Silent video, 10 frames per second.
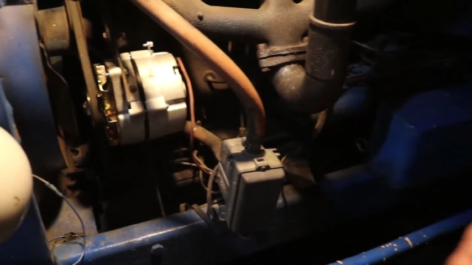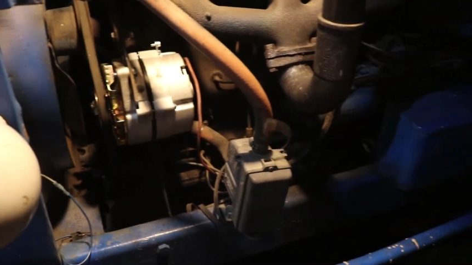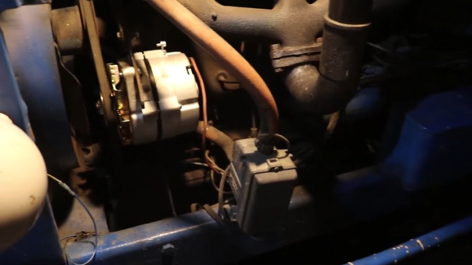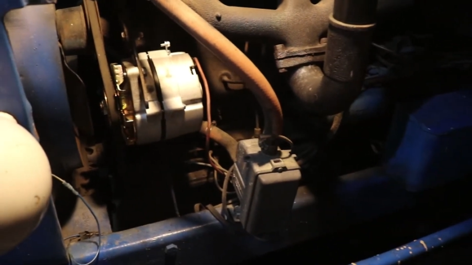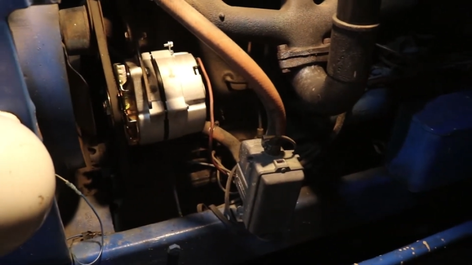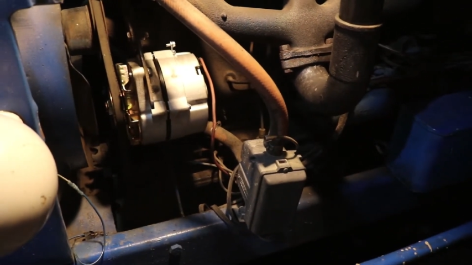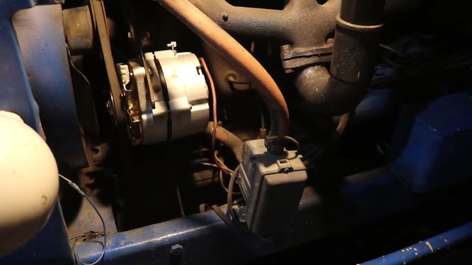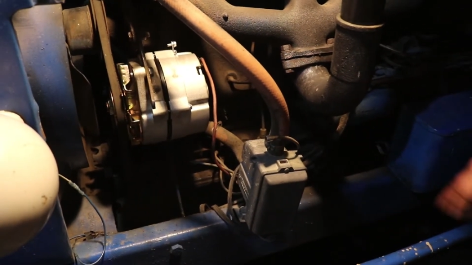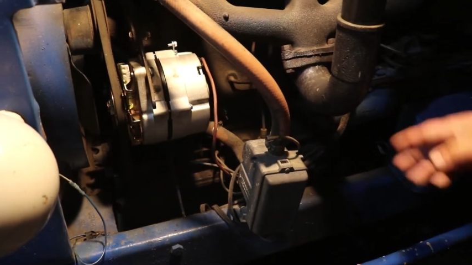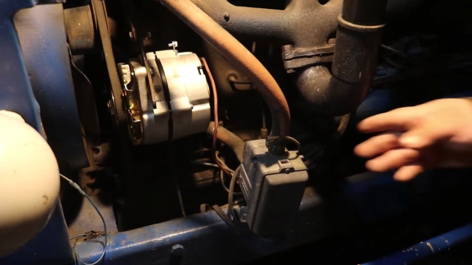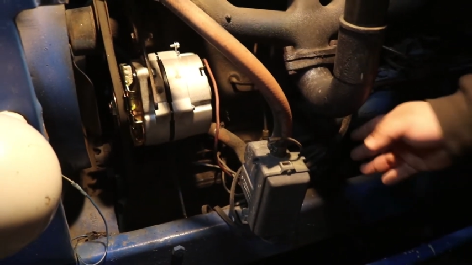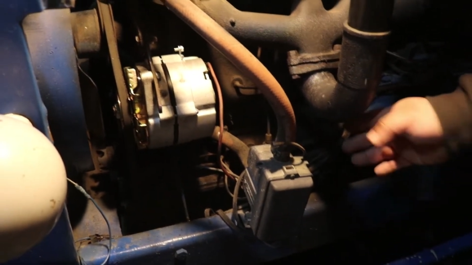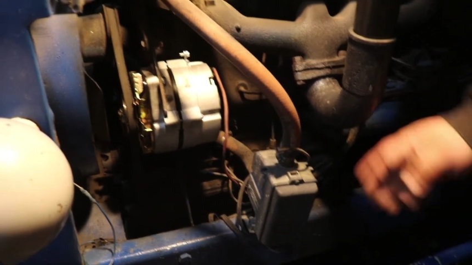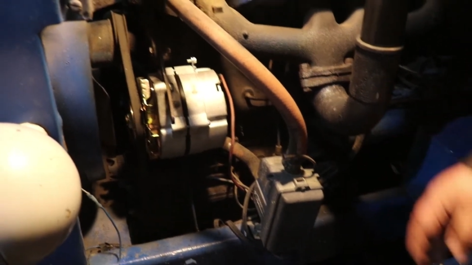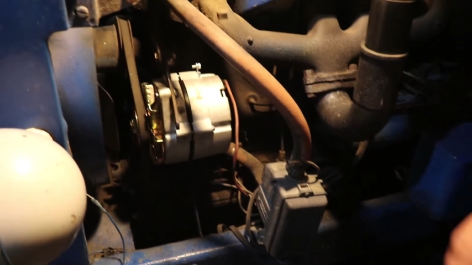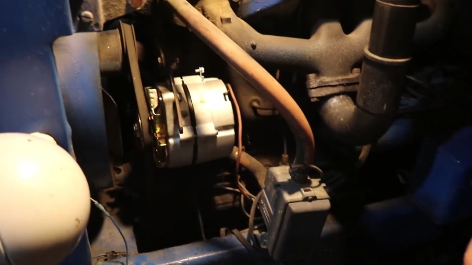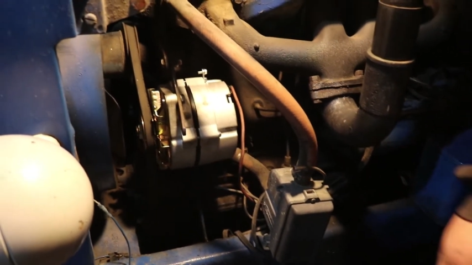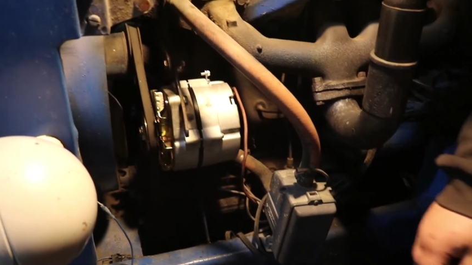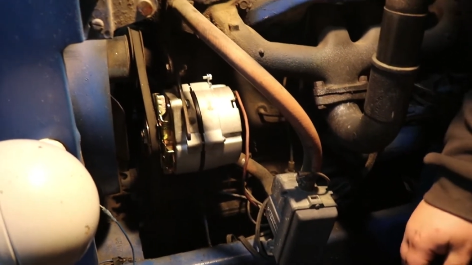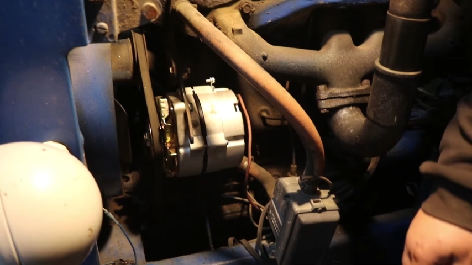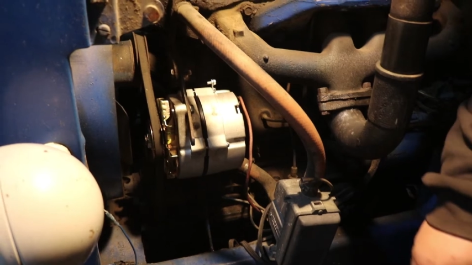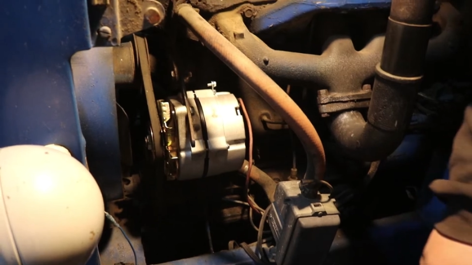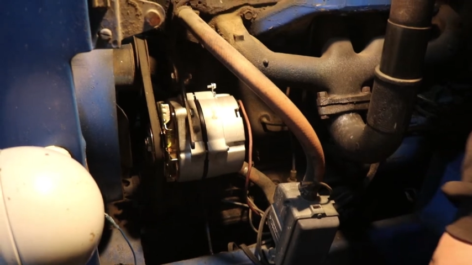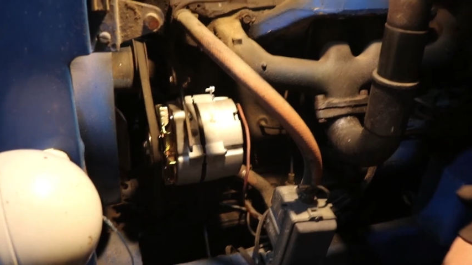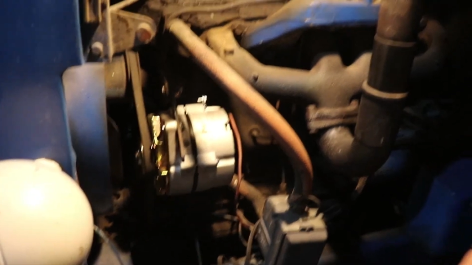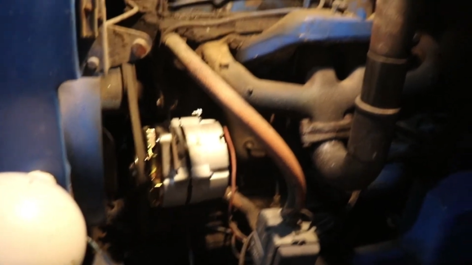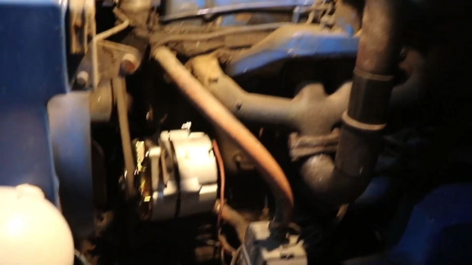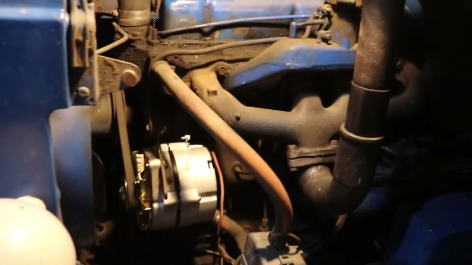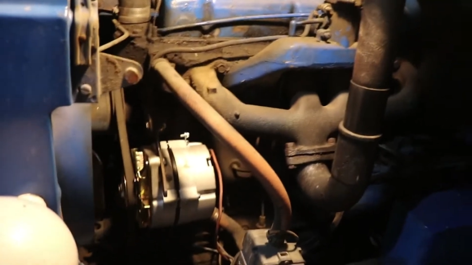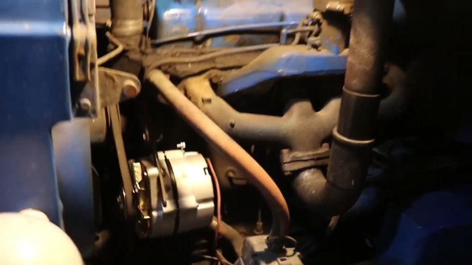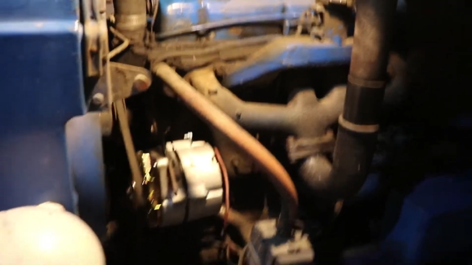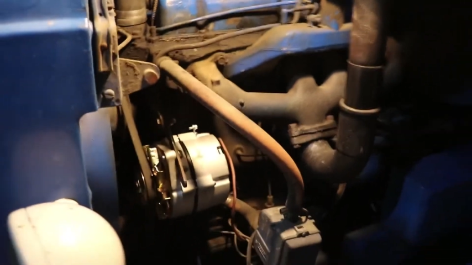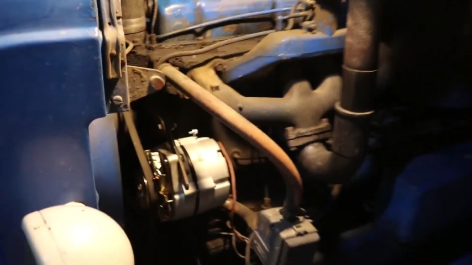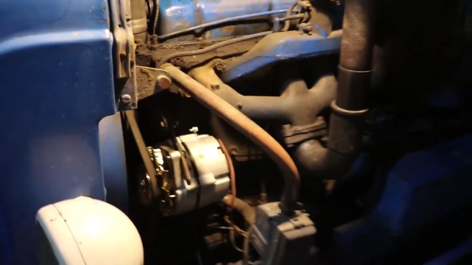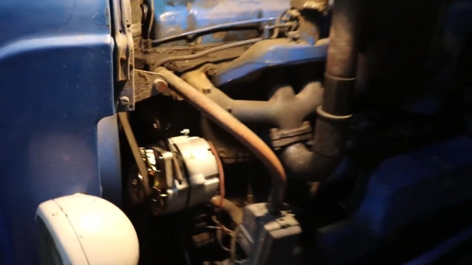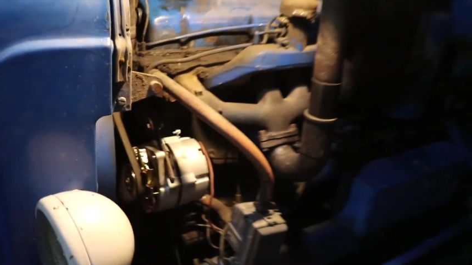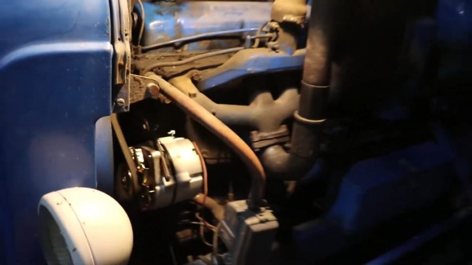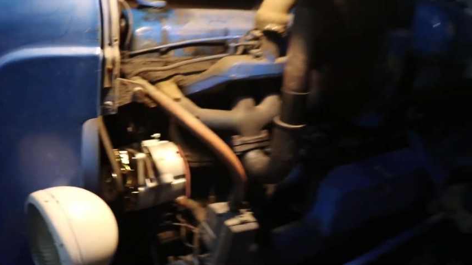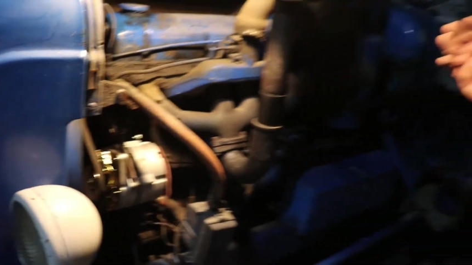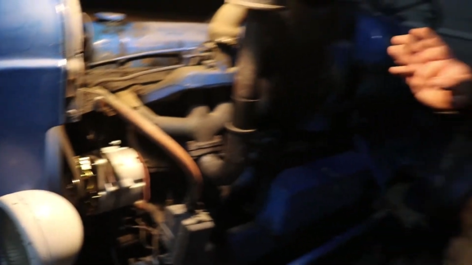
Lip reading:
[unreadable: no face in view]